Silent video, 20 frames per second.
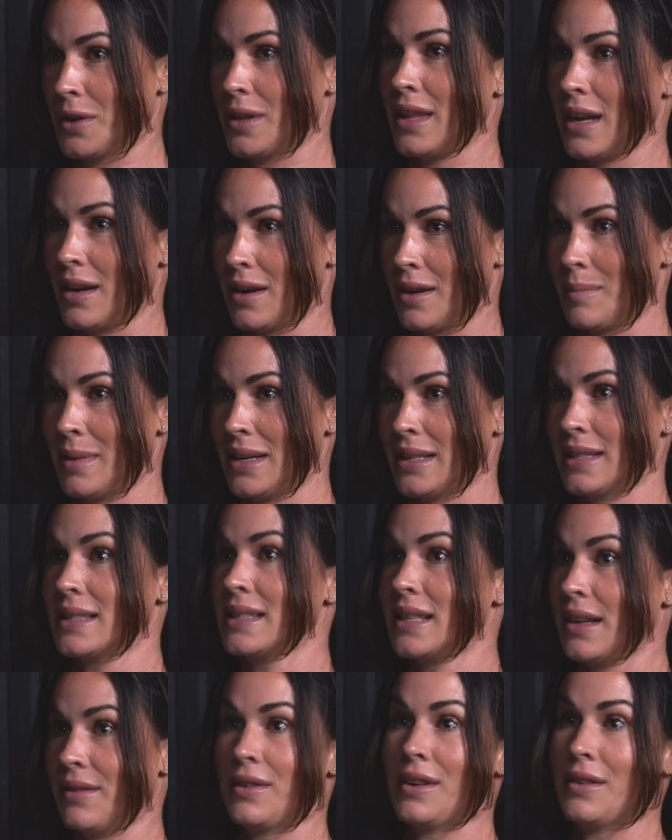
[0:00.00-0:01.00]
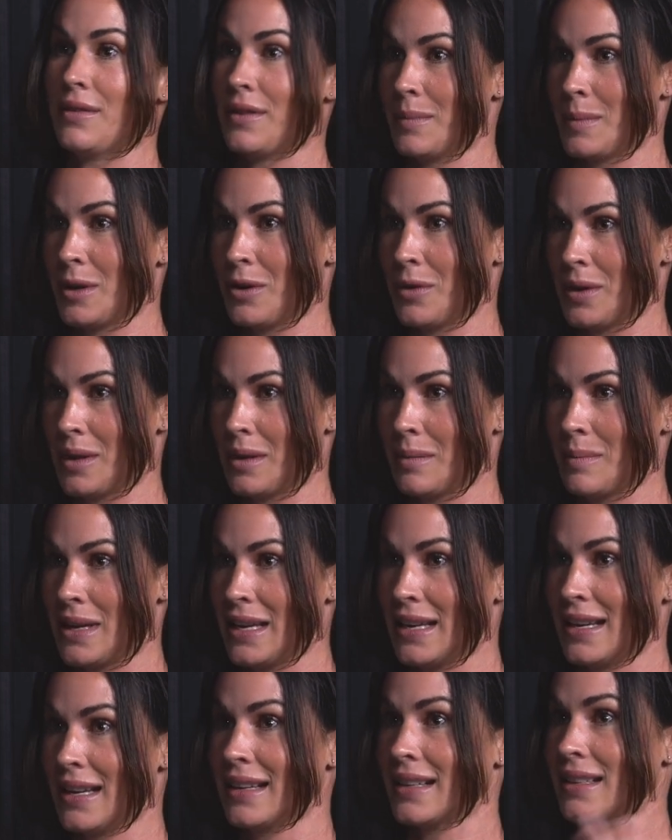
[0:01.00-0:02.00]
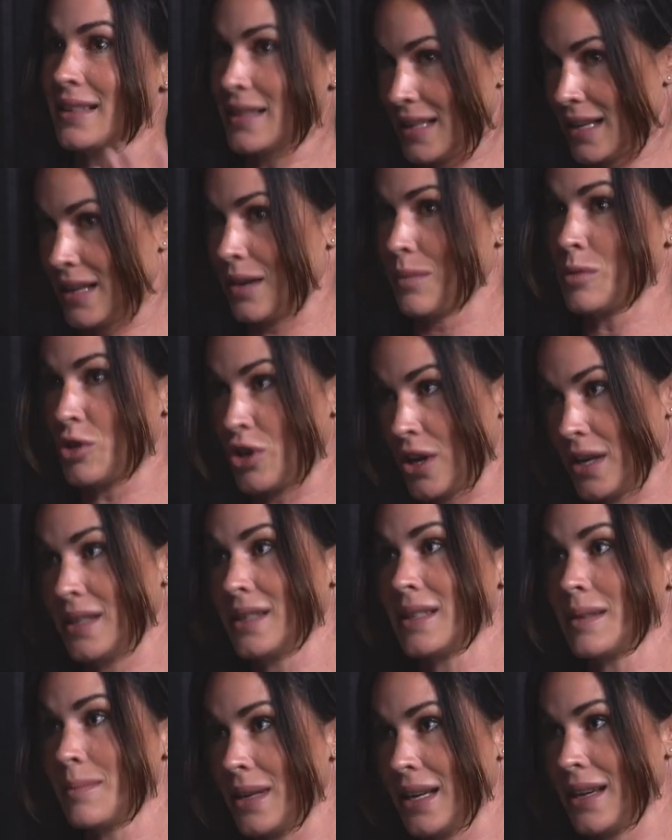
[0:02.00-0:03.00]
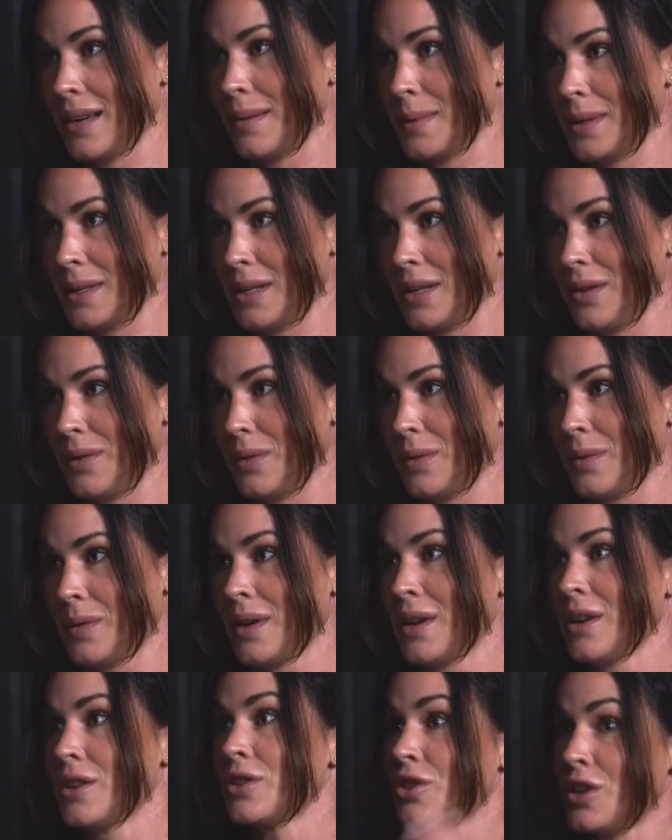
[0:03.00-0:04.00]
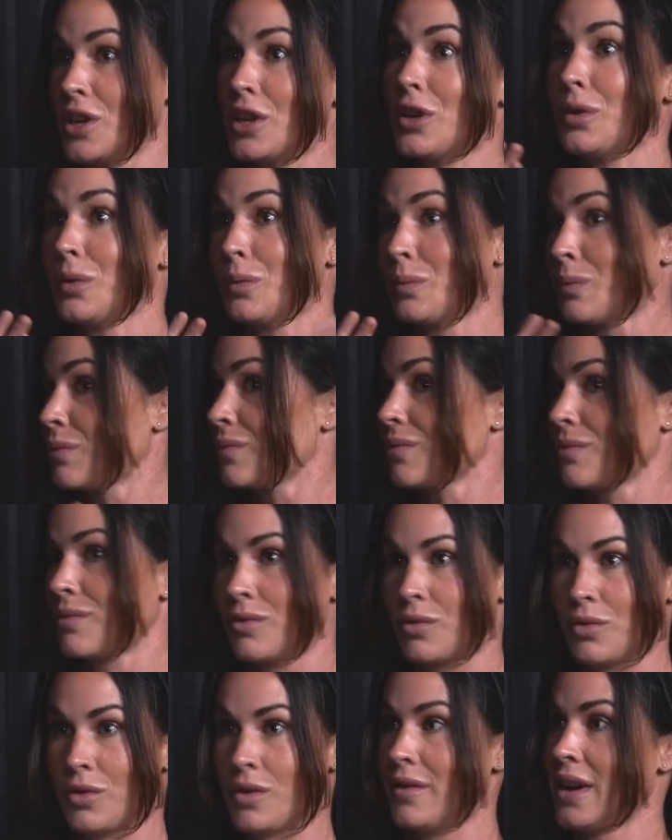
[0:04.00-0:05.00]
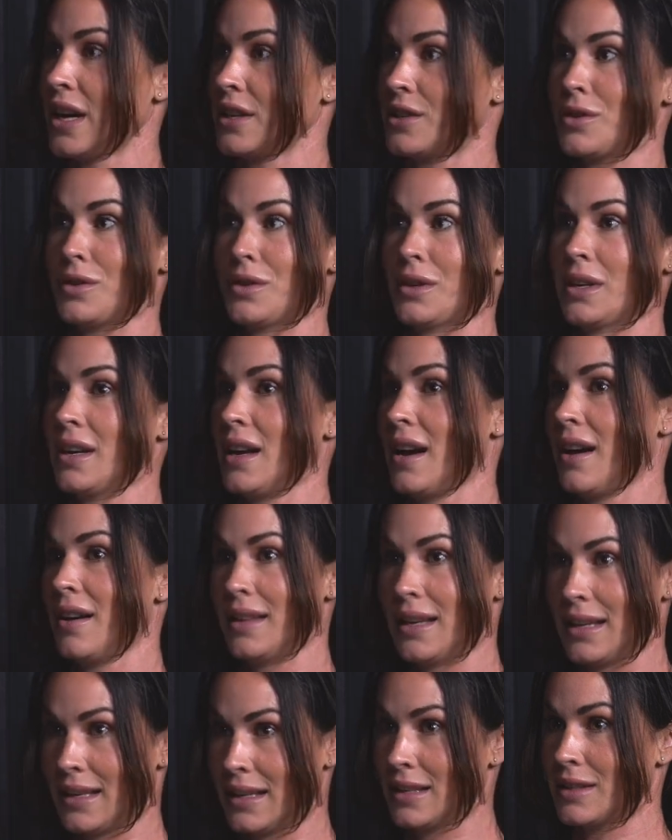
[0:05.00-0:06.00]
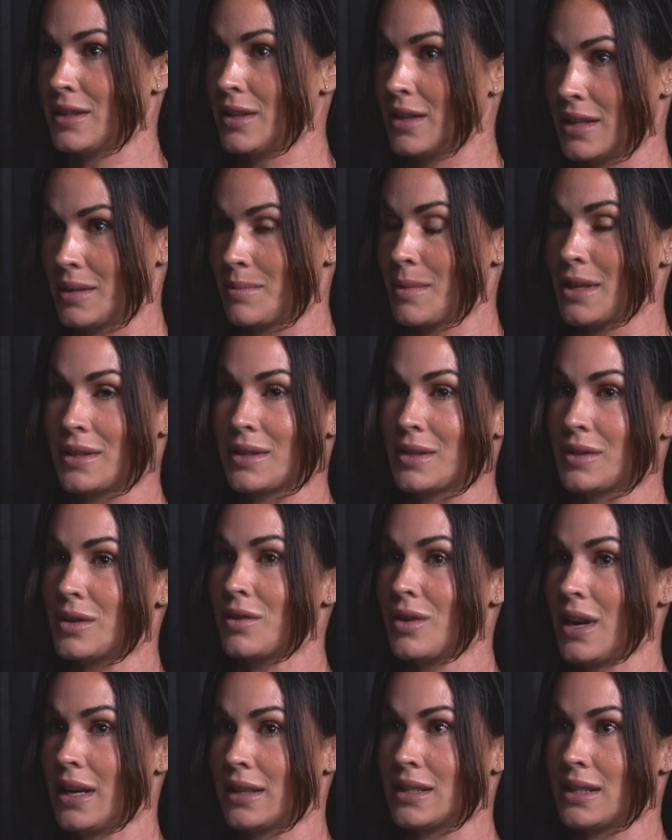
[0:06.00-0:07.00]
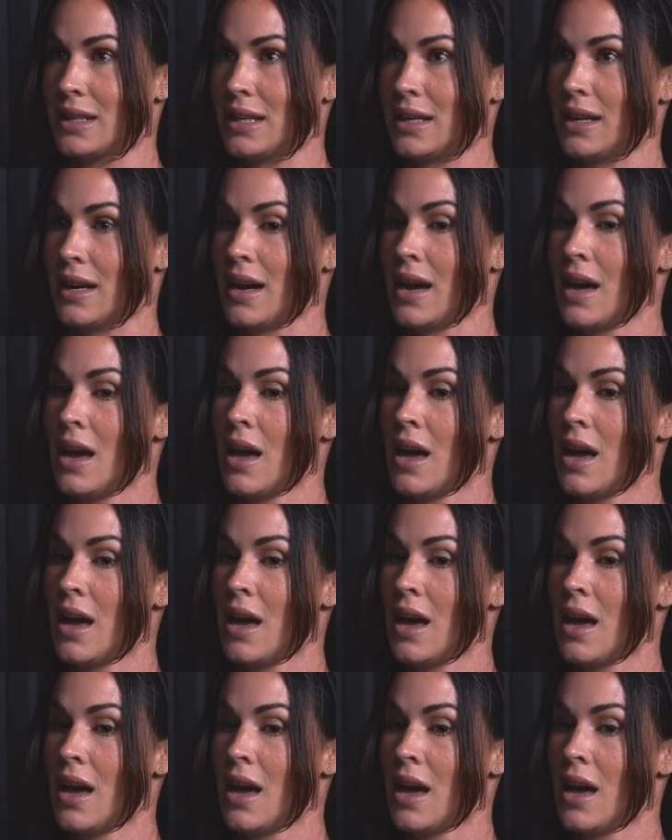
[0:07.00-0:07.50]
therapist different from your orthopedic. Is like I'm trained to be able to treat you through the vaginal canal, like get to these muscles directly.